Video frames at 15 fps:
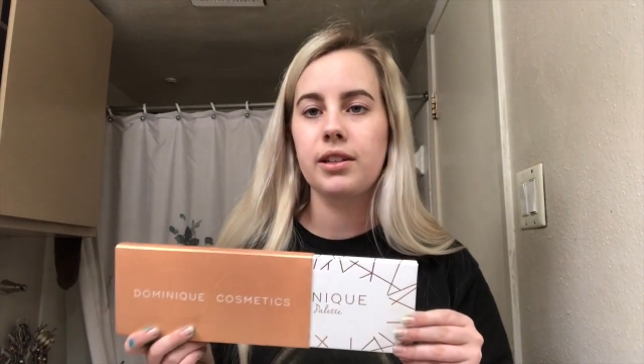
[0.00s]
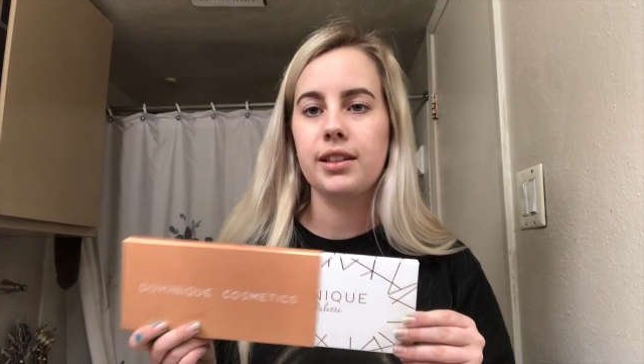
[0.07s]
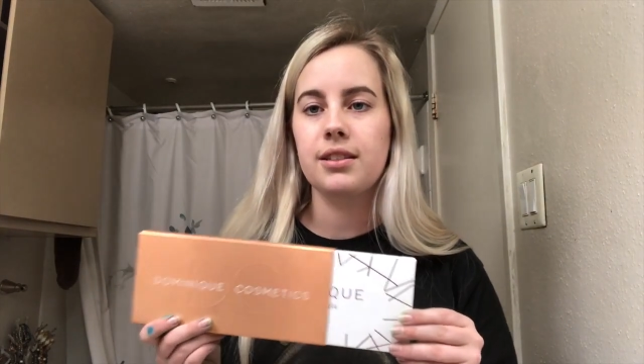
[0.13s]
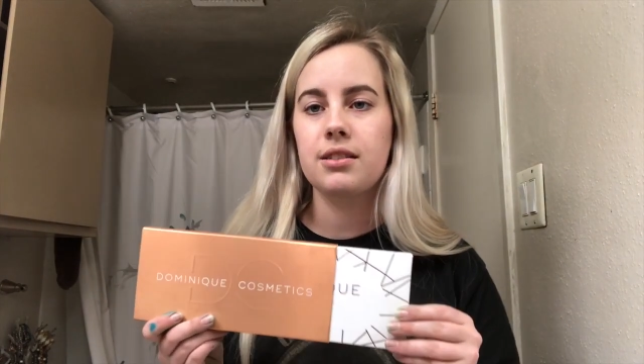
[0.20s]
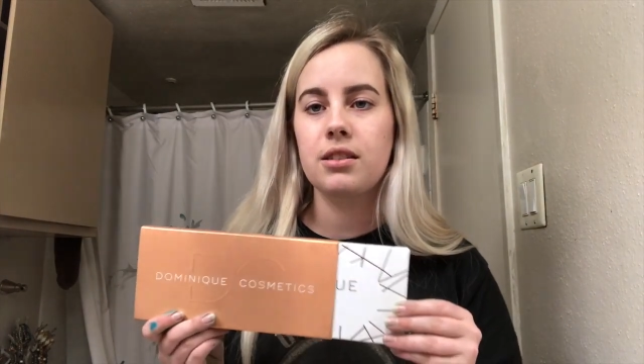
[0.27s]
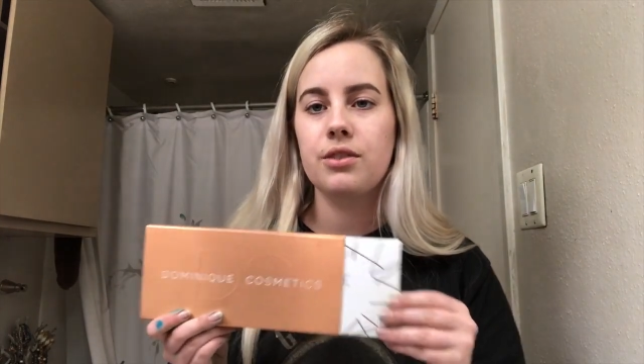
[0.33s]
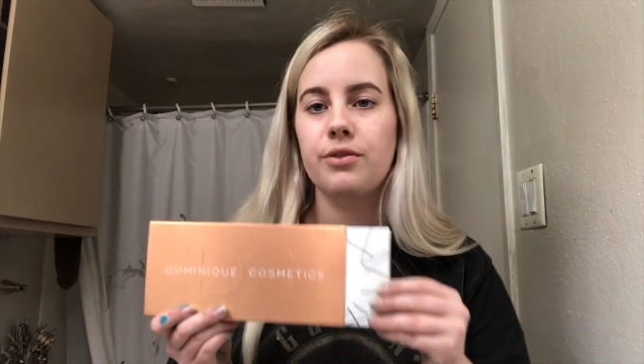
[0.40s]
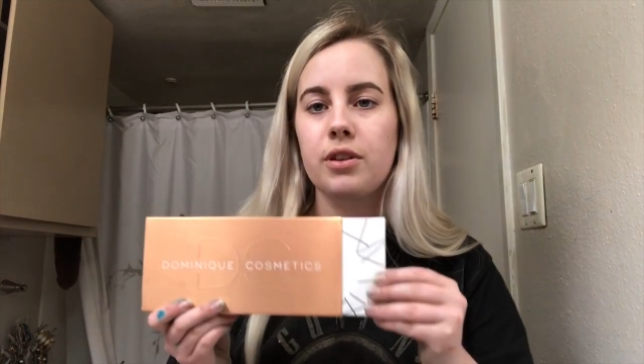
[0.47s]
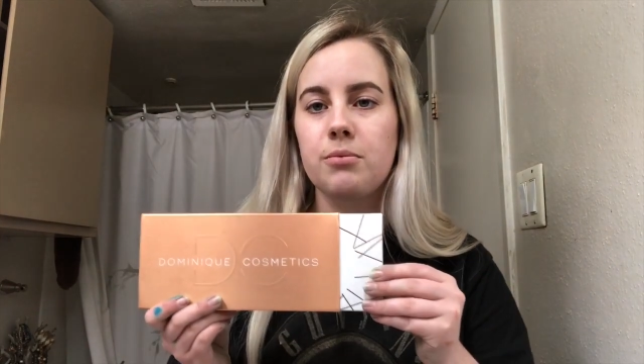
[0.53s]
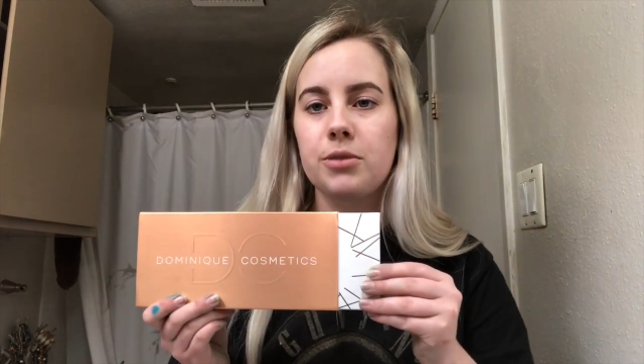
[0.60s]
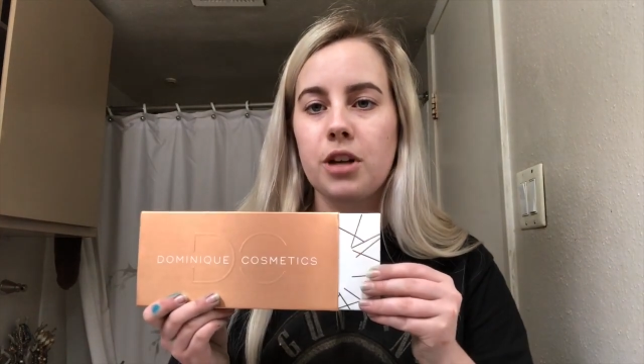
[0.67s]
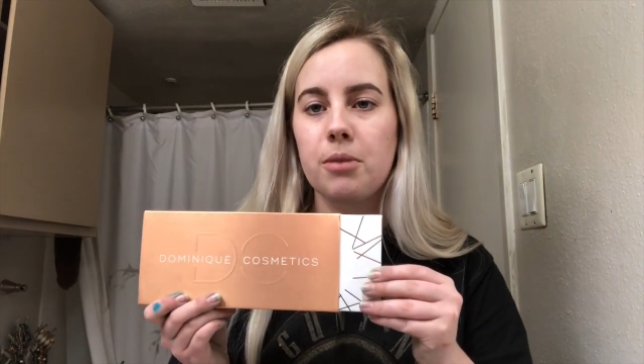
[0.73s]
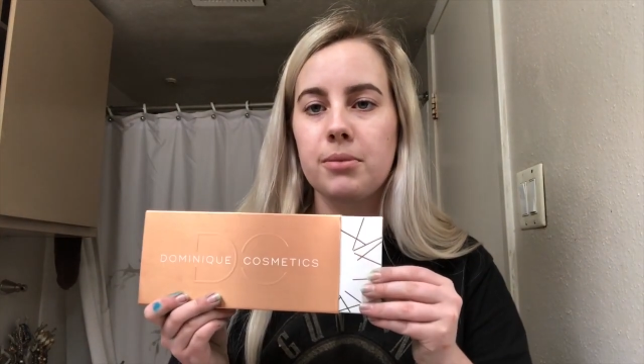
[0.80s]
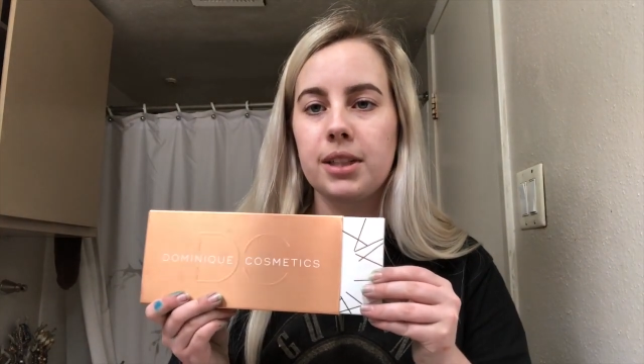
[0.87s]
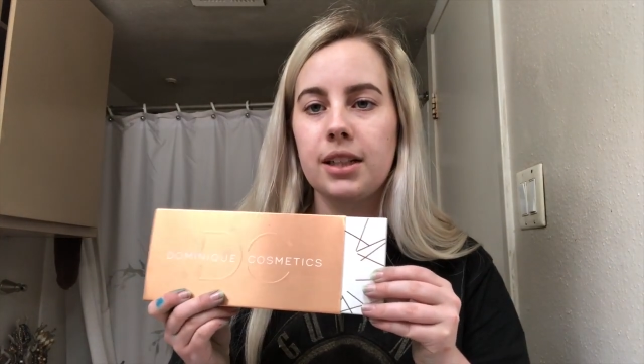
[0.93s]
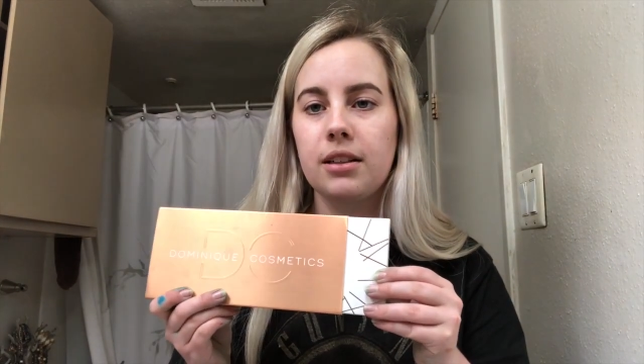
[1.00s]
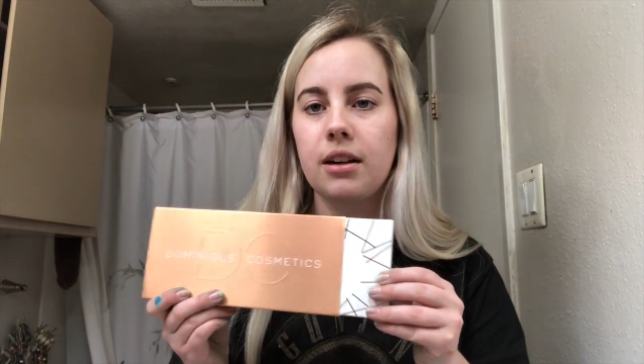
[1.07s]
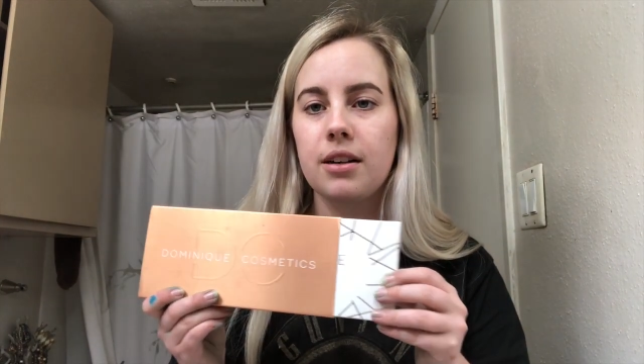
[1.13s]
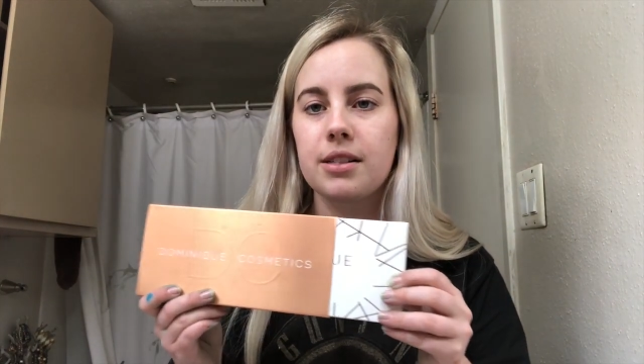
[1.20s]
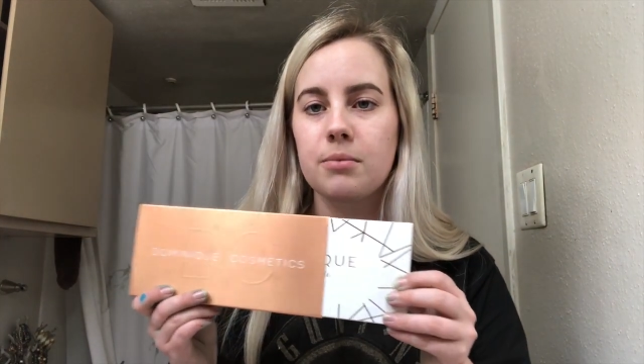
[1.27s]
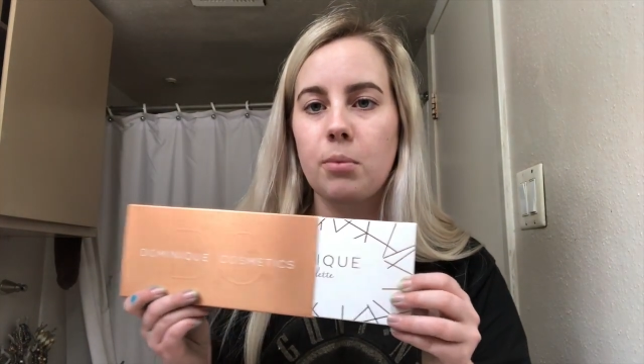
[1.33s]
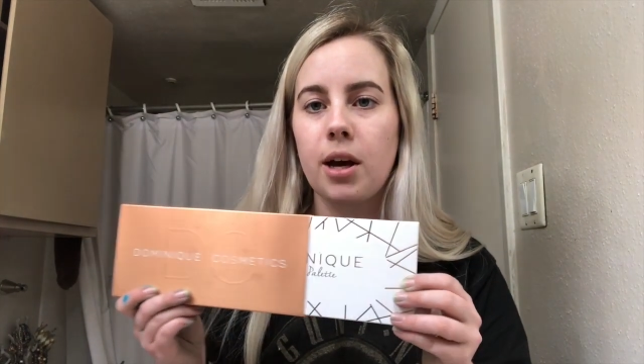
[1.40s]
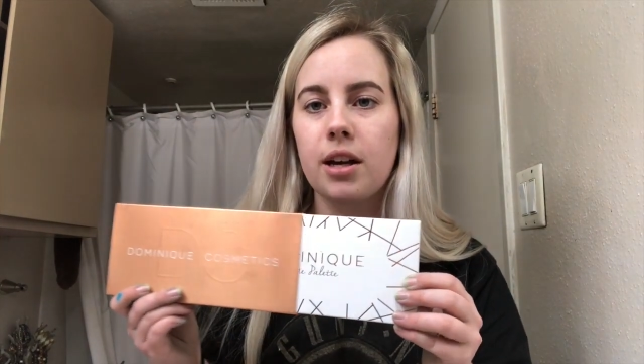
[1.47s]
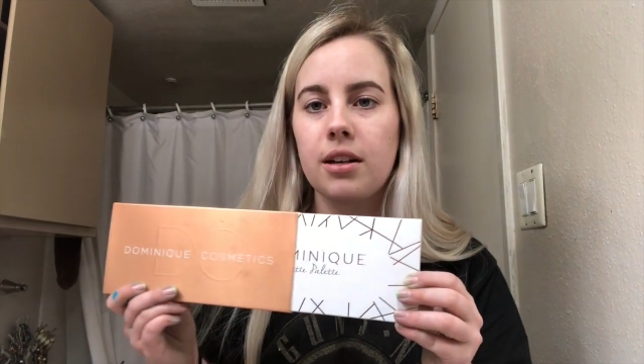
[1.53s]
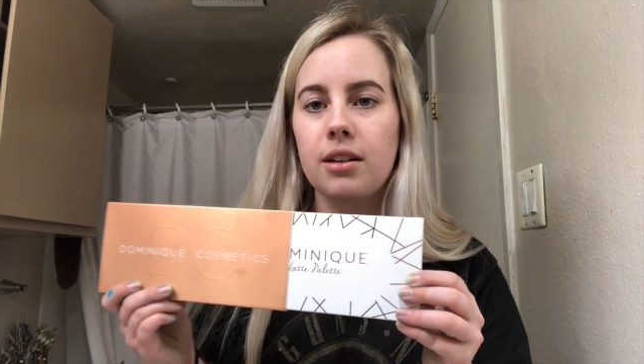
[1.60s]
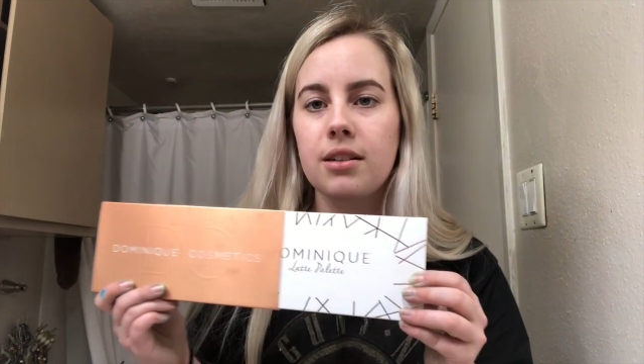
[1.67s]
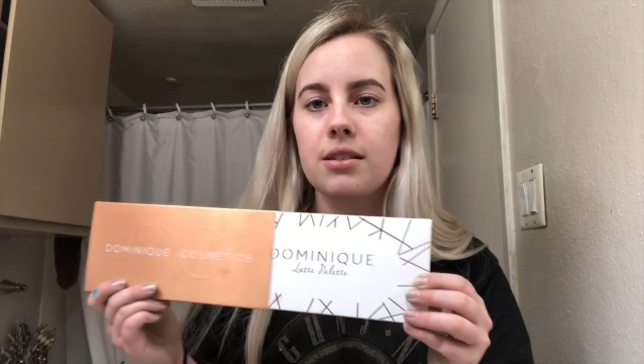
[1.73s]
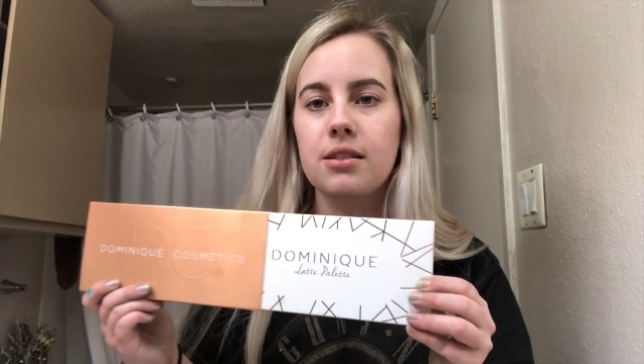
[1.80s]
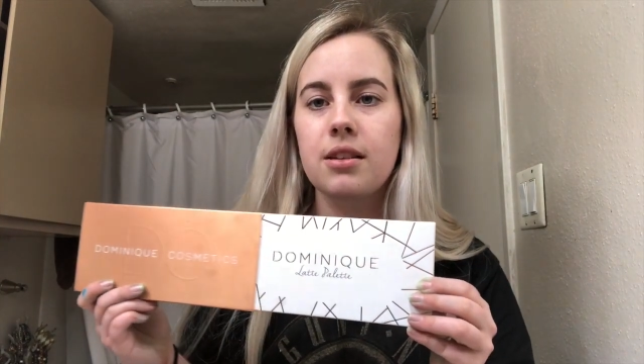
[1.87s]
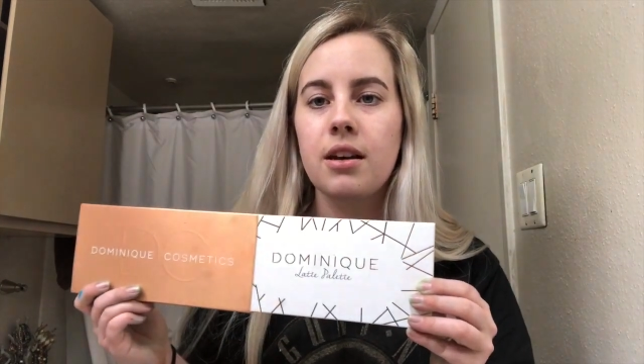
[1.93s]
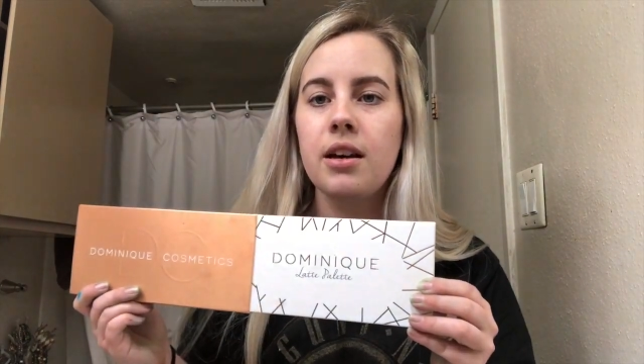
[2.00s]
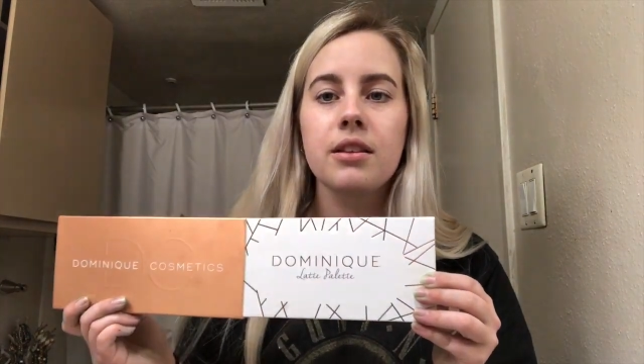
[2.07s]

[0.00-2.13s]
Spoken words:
Like this is from Dominique Cosmetics.